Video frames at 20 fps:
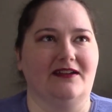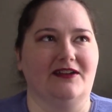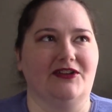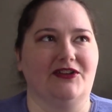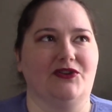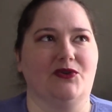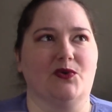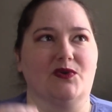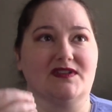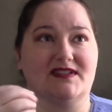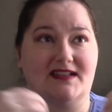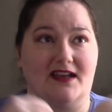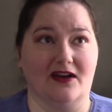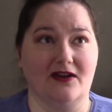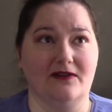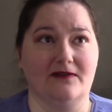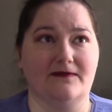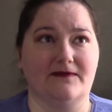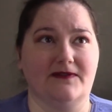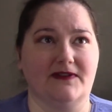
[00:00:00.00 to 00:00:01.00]

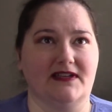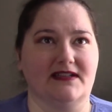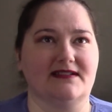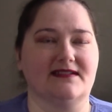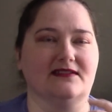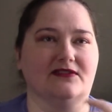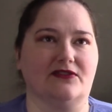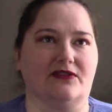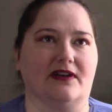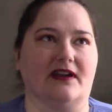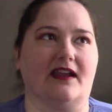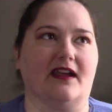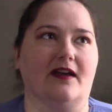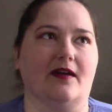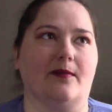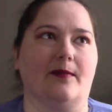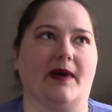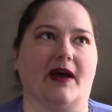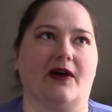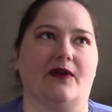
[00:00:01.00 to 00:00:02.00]
yourself, it's learning
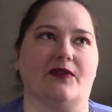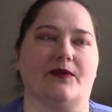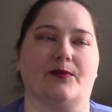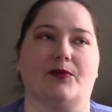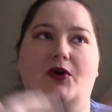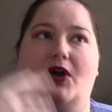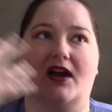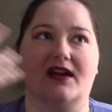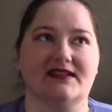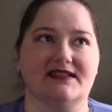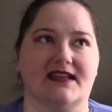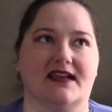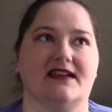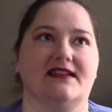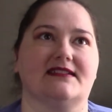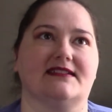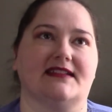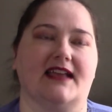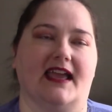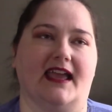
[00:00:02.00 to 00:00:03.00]
about the
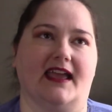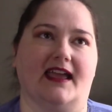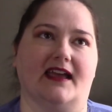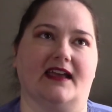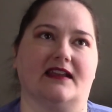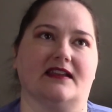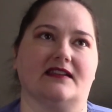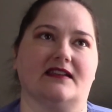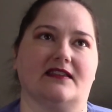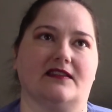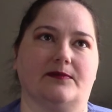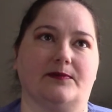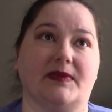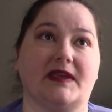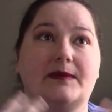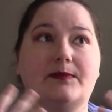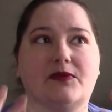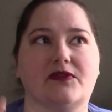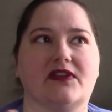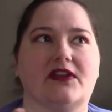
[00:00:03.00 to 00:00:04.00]
process and the
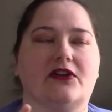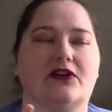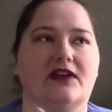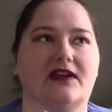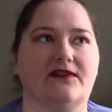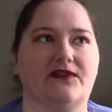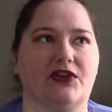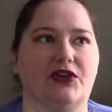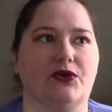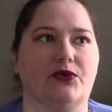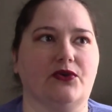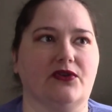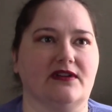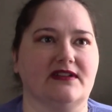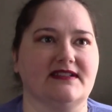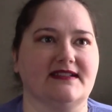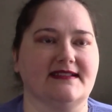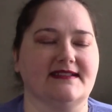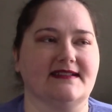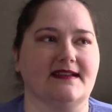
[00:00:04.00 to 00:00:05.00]
people that are giving you
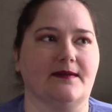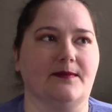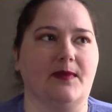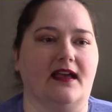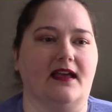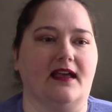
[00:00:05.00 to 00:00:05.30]
criticism,